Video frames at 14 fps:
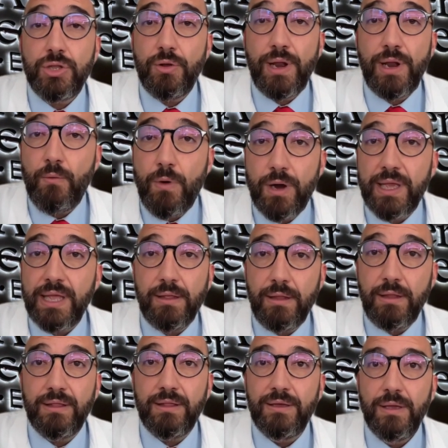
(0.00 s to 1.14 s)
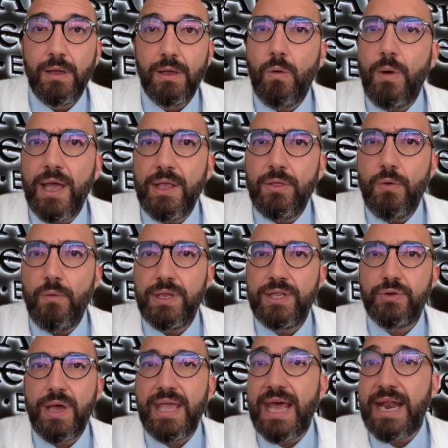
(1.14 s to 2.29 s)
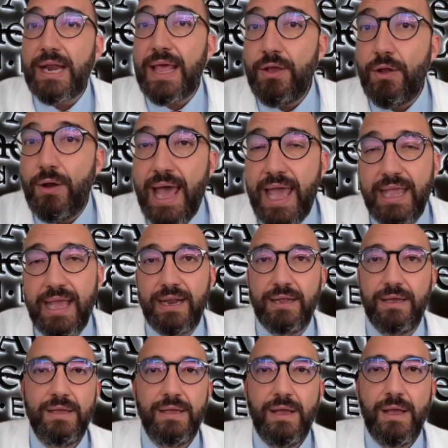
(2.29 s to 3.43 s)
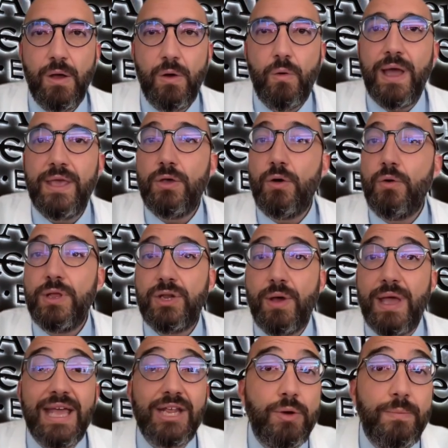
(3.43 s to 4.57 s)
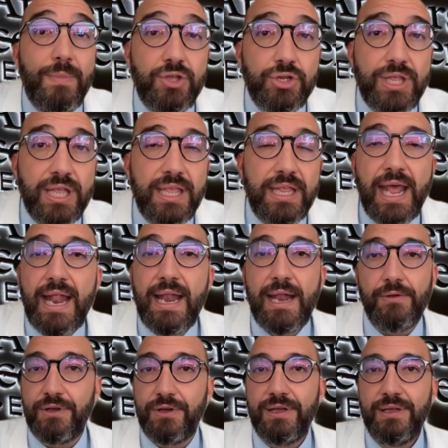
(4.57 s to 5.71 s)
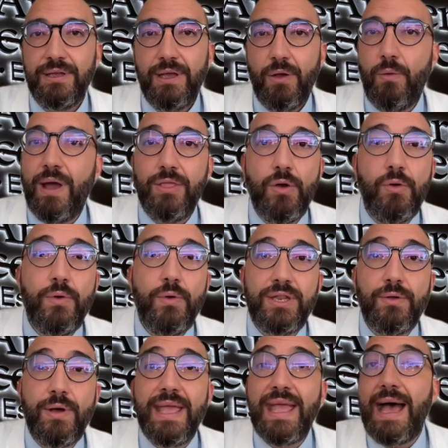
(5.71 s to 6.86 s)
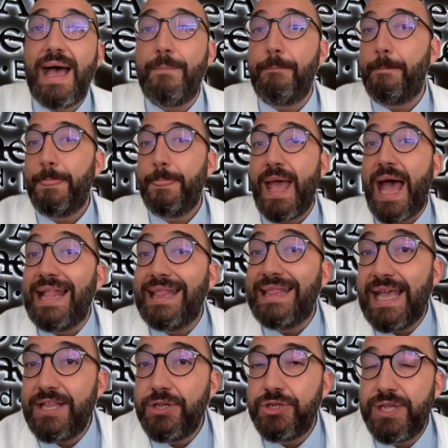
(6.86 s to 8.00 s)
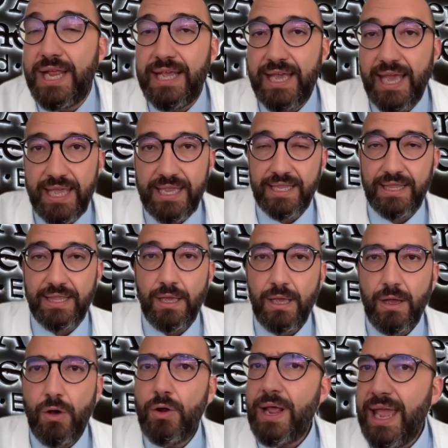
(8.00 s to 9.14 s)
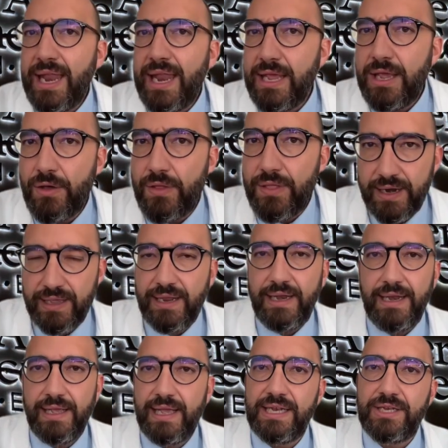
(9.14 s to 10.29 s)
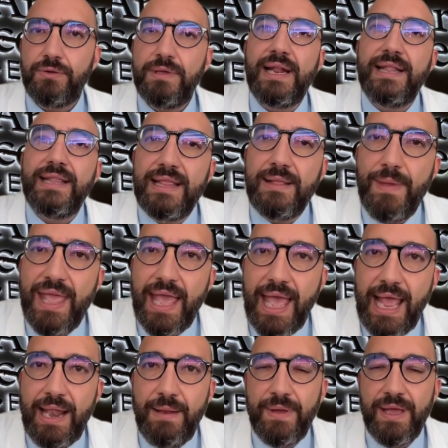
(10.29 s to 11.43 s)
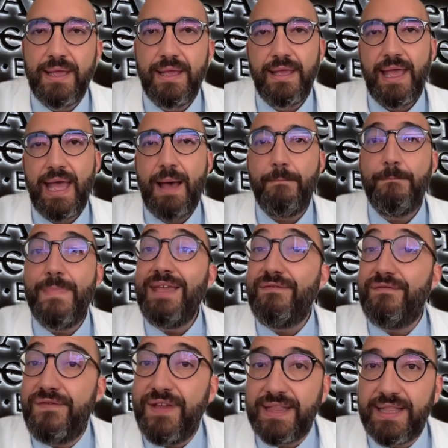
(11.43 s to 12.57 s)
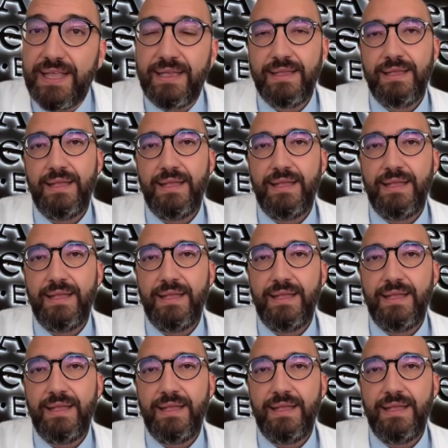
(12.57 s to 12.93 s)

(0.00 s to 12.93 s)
not going to work at all, why don't we try a radioligand? Why don't we try a somatostatin analog? Why don't we try an anti-angiogenic agent or any other clinical trial that may help and may fit